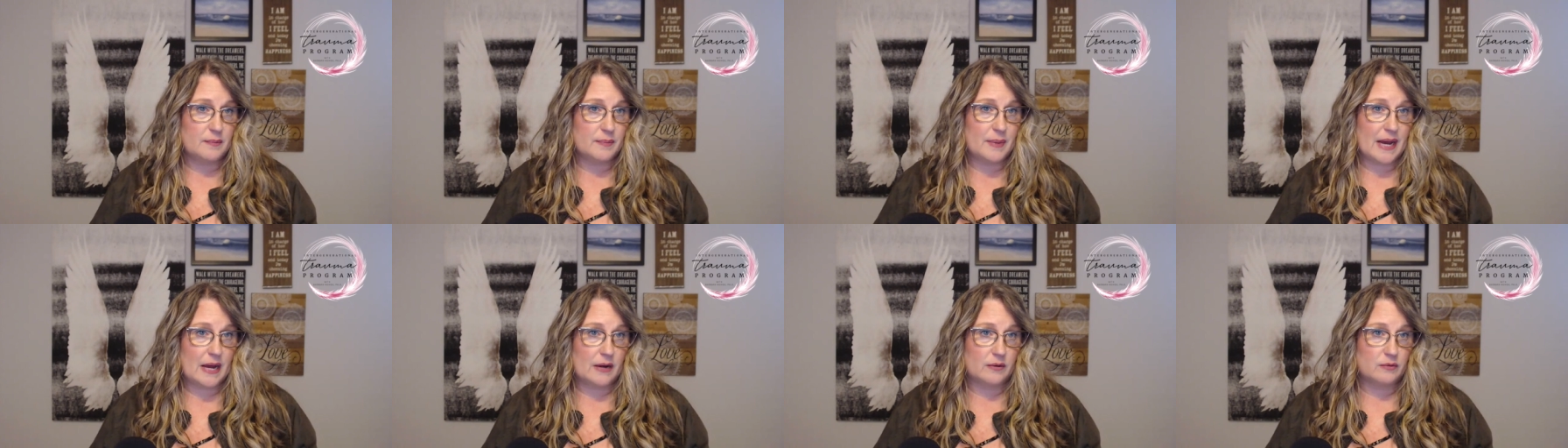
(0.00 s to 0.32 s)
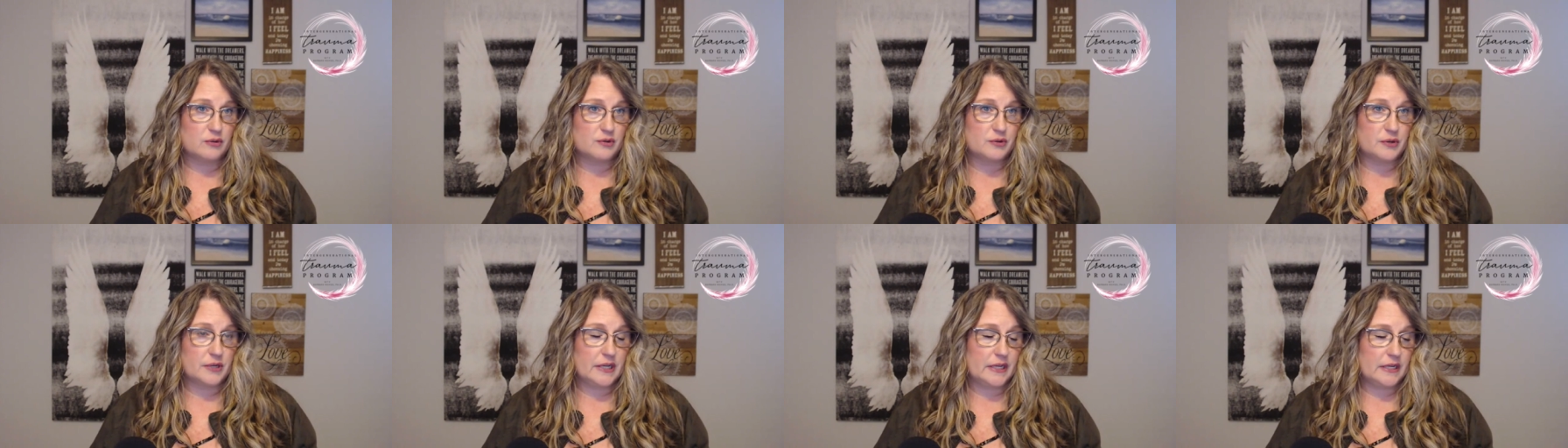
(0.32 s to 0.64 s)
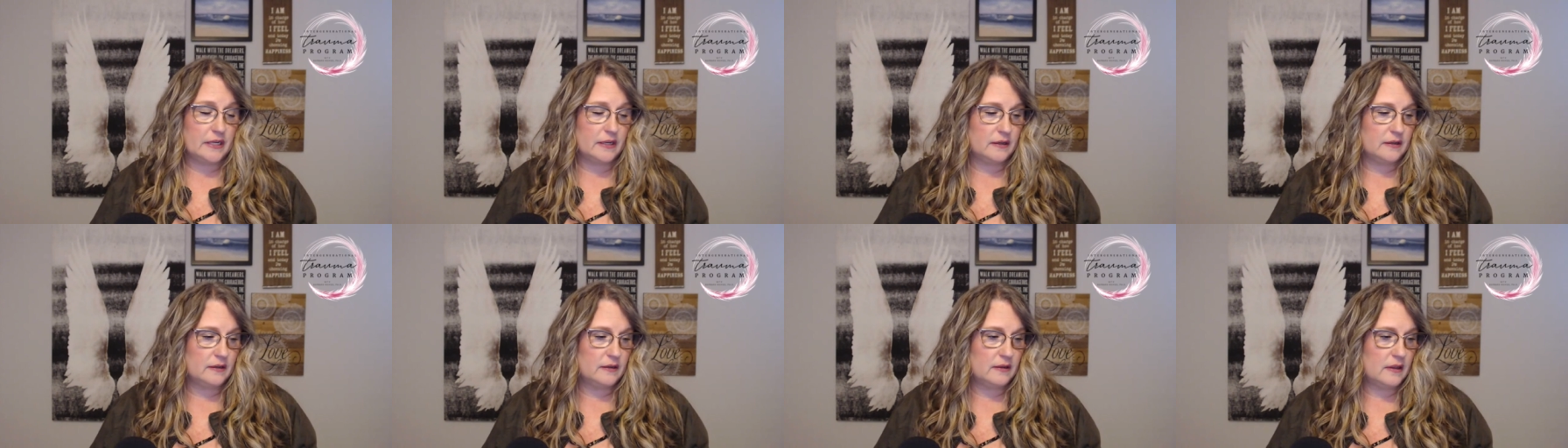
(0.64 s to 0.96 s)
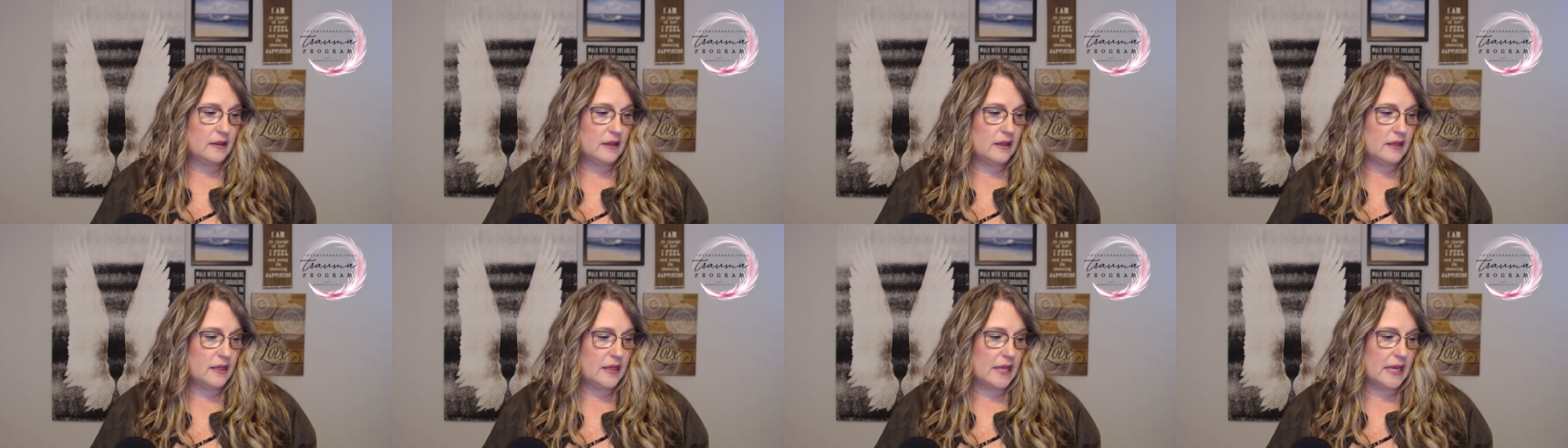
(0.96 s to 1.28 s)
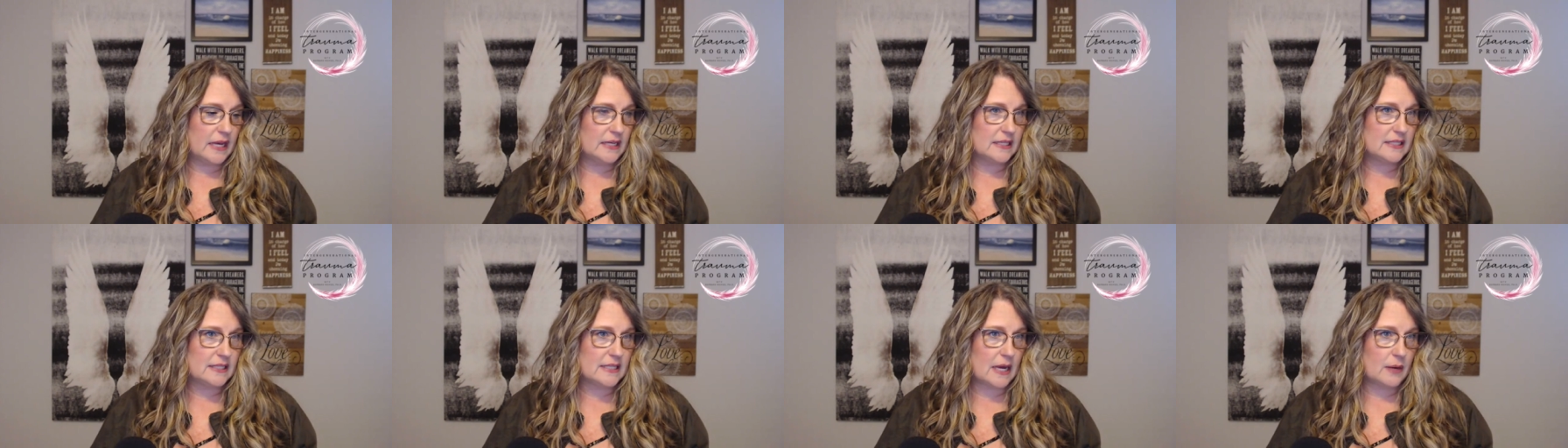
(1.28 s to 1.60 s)
boundary
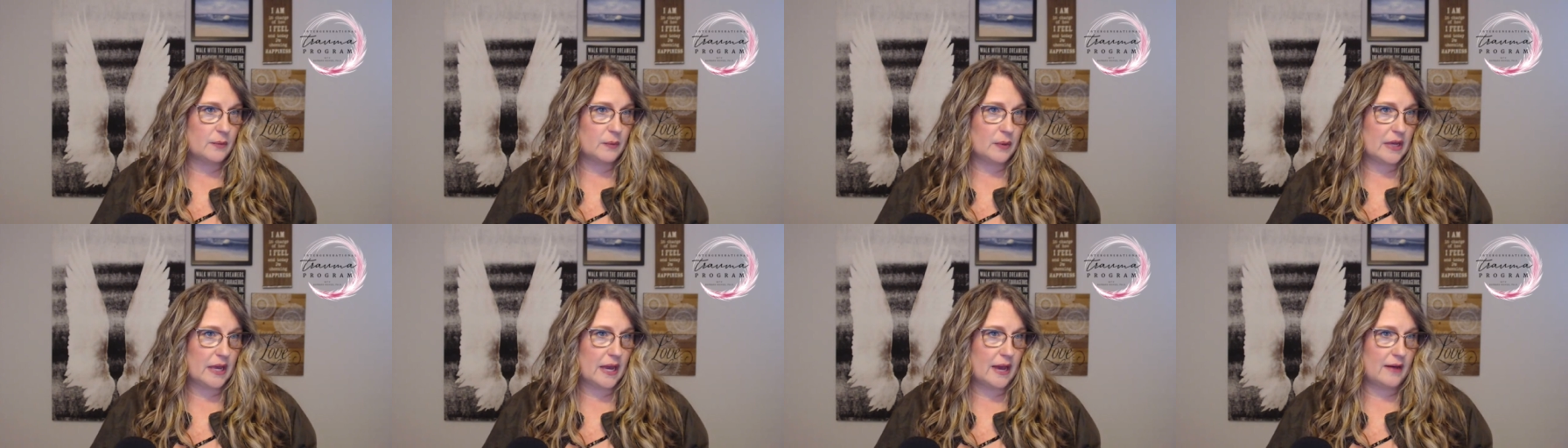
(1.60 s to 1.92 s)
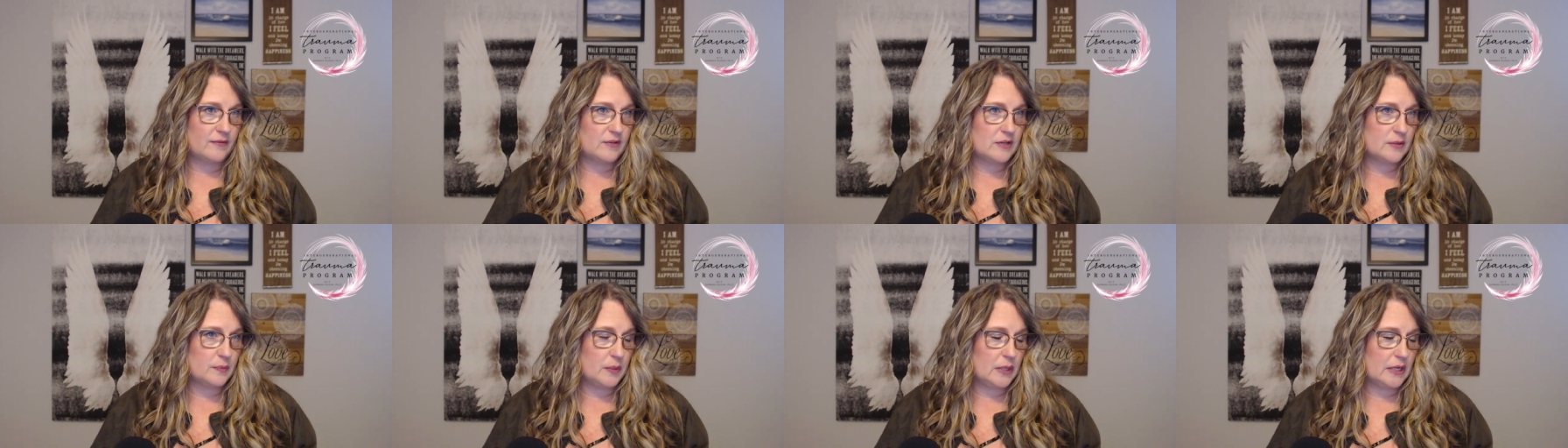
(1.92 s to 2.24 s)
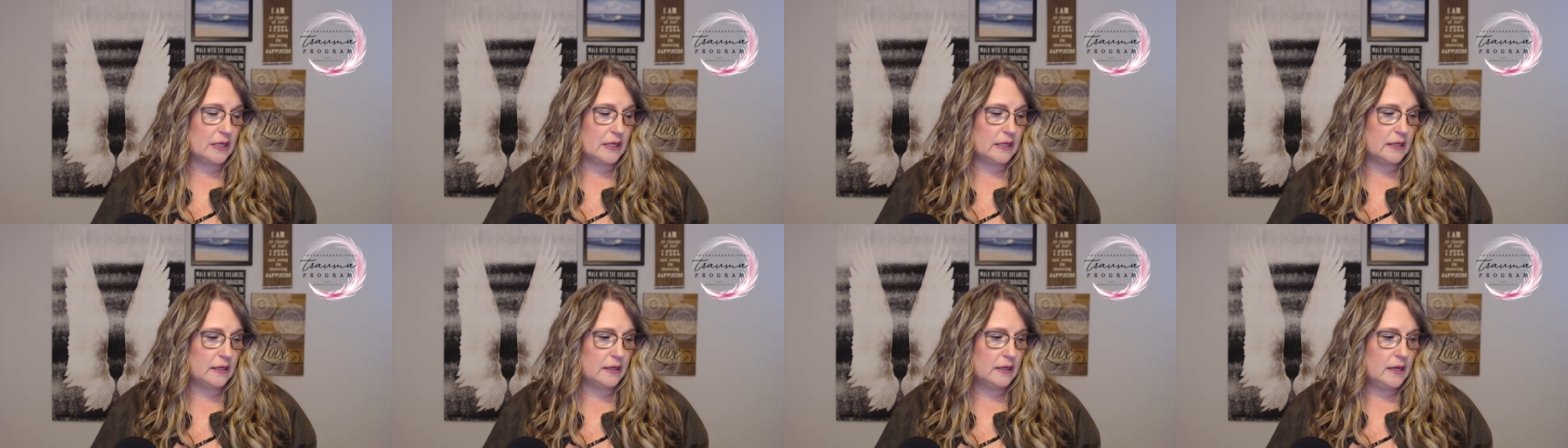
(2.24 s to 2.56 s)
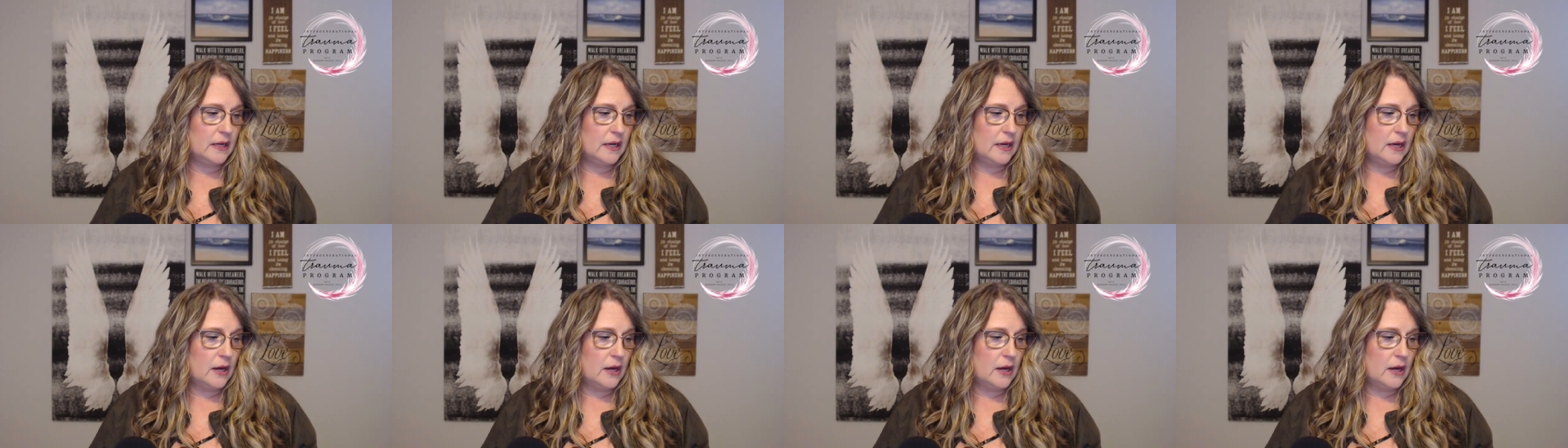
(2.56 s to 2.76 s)
things that we have to be